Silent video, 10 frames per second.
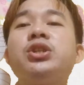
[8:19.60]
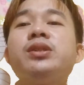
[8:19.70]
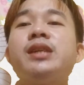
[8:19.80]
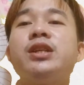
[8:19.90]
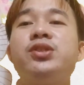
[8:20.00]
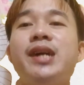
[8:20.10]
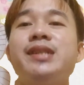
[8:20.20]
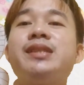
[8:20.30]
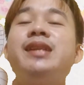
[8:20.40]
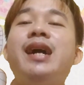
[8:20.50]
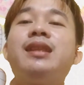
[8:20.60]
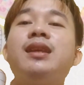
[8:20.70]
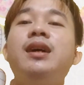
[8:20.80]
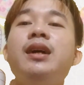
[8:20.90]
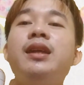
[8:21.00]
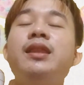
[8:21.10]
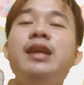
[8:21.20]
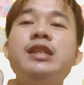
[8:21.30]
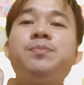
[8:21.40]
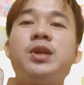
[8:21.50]
MISHA suggests that
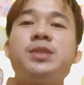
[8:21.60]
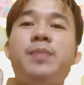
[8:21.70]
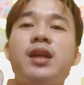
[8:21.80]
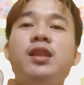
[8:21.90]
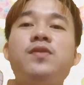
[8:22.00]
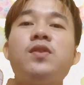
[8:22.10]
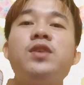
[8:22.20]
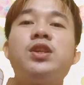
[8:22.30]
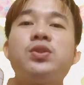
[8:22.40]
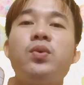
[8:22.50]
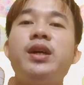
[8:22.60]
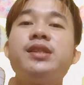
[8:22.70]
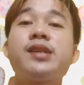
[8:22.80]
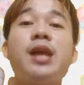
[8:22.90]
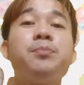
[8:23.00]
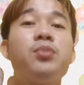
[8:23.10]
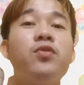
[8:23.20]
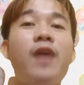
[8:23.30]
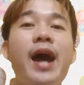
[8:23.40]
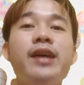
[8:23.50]
these perspectives of the students
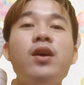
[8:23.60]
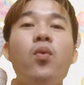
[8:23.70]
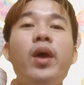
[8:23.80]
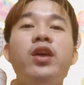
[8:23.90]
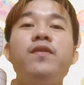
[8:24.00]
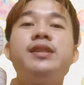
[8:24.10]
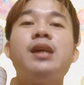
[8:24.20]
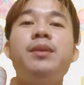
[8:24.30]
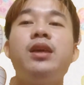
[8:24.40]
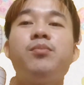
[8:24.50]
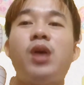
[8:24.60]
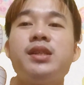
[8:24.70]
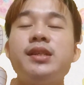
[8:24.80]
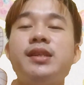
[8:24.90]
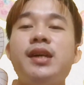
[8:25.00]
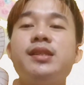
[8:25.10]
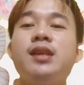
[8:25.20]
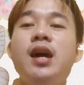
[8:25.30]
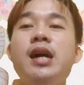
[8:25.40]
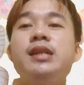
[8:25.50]
can provide a way of examining
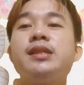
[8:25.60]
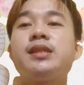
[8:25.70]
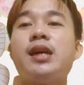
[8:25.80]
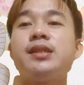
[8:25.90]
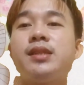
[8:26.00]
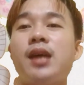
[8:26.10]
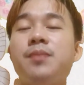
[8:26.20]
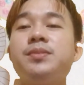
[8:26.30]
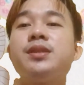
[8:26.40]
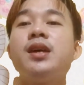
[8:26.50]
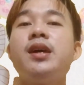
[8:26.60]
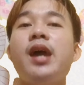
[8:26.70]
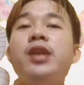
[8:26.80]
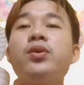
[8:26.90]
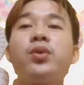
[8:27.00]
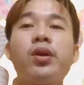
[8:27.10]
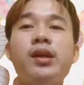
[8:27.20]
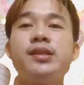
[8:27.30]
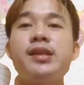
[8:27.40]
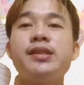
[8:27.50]
processes, systems, and
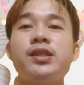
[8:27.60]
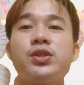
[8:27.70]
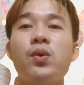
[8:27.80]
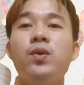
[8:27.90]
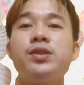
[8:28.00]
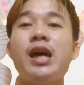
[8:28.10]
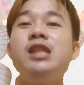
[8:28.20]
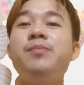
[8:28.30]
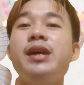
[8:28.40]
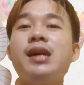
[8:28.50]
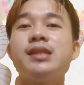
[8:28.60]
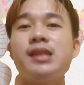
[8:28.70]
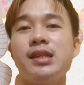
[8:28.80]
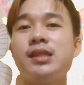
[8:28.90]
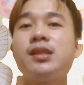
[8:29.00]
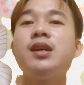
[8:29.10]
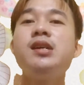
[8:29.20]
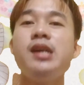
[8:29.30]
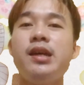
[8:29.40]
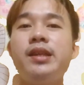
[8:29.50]
occurrences in schools and may
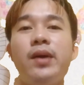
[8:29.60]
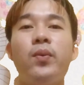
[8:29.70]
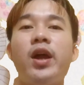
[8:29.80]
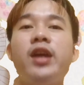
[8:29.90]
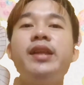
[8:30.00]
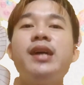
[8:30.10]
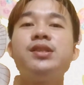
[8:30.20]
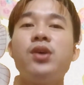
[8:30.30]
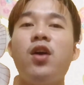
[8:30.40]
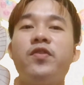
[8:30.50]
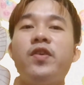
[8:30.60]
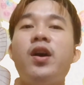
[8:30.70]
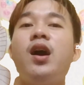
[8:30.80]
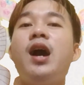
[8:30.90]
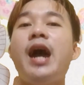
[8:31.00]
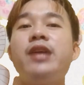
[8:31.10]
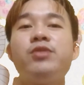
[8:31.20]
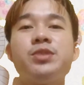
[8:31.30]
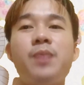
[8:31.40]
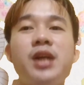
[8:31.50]
assist in the awareness of
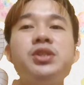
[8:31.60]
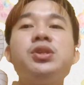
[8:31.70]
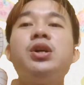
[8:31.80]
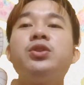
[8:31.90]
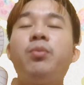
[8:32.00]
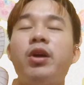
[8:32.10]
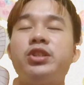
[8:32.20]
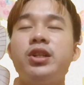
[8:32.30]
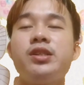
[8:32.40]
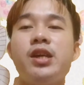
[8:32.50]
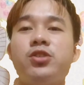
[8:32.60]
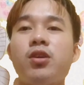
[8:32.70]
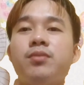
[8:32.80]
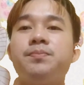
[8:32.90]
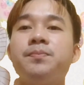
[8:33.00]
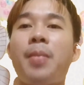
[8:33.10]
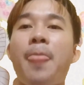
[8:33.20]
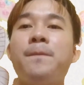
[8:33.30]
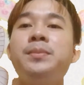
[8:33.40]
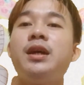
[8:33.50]
and response to marginalization.